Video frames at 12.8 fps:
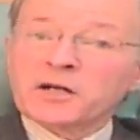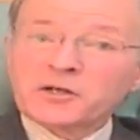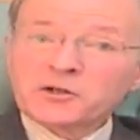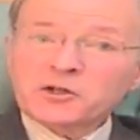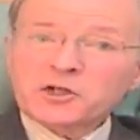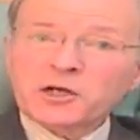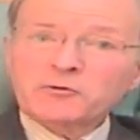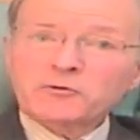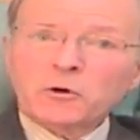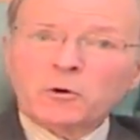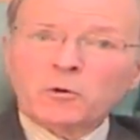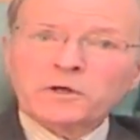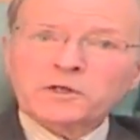in Central
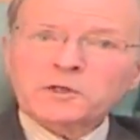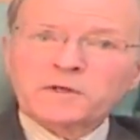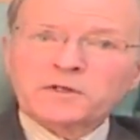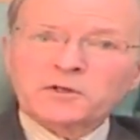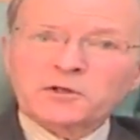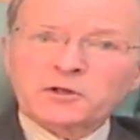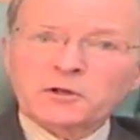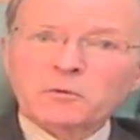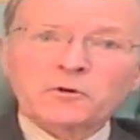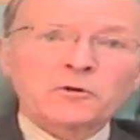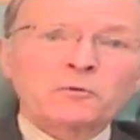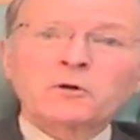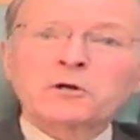Hall, Westminster,
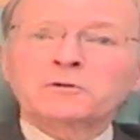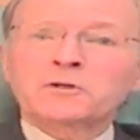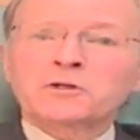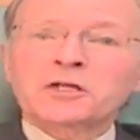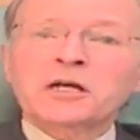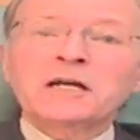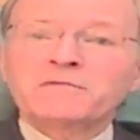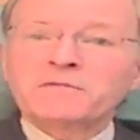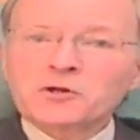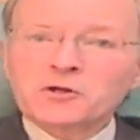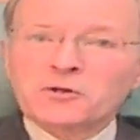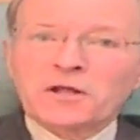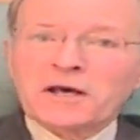with the world's
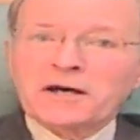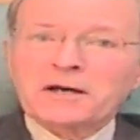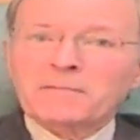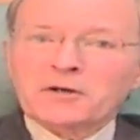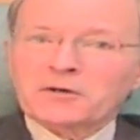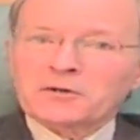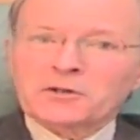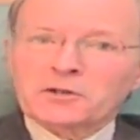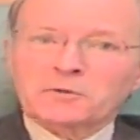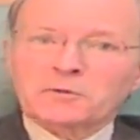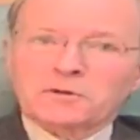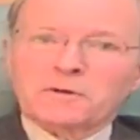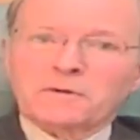television there, because
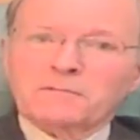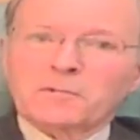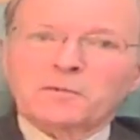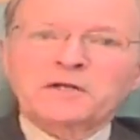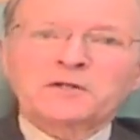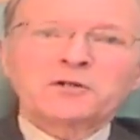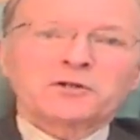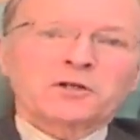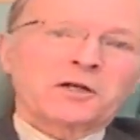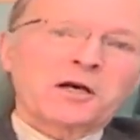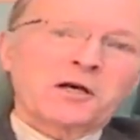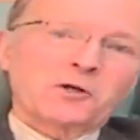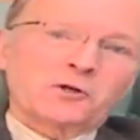this was a momentous
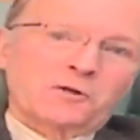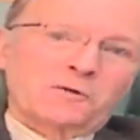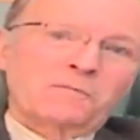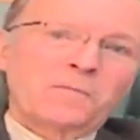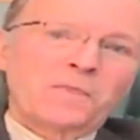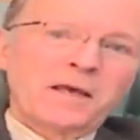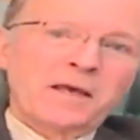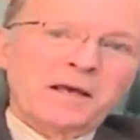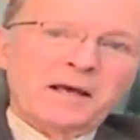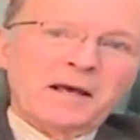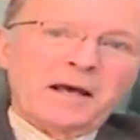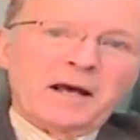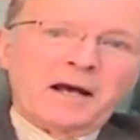occasion,
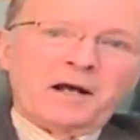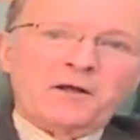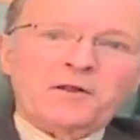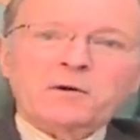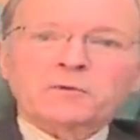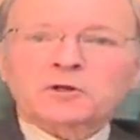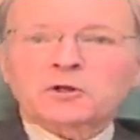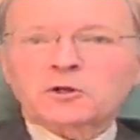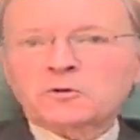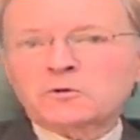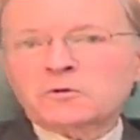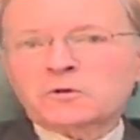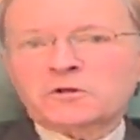there were
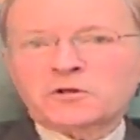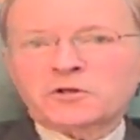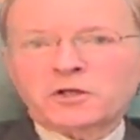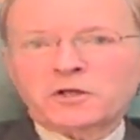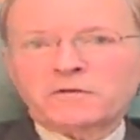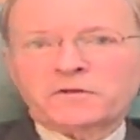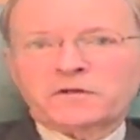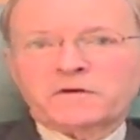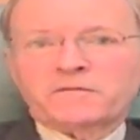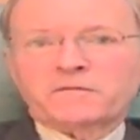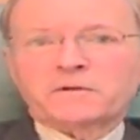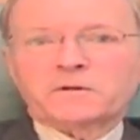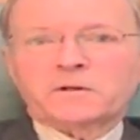two
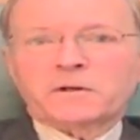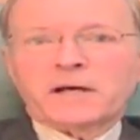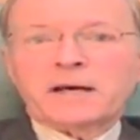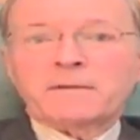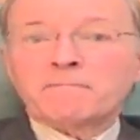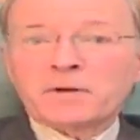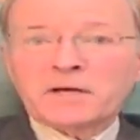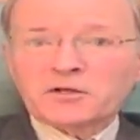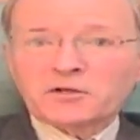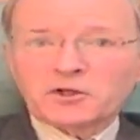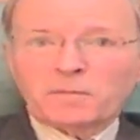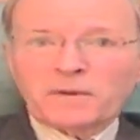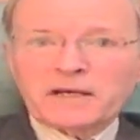Conservative
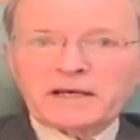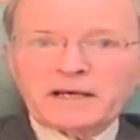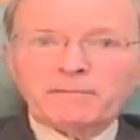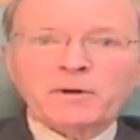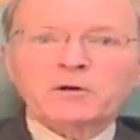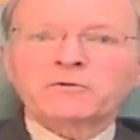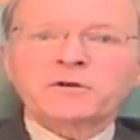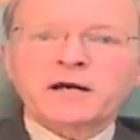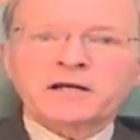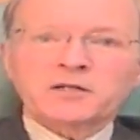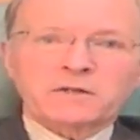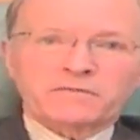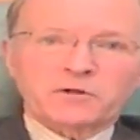MPs speaking, both
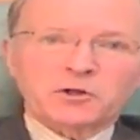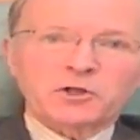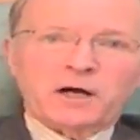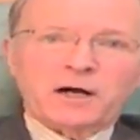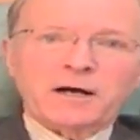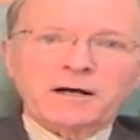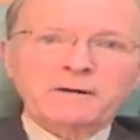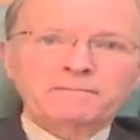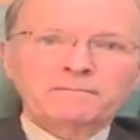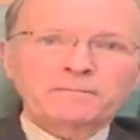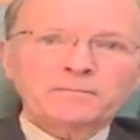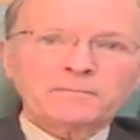Knights of the Shire,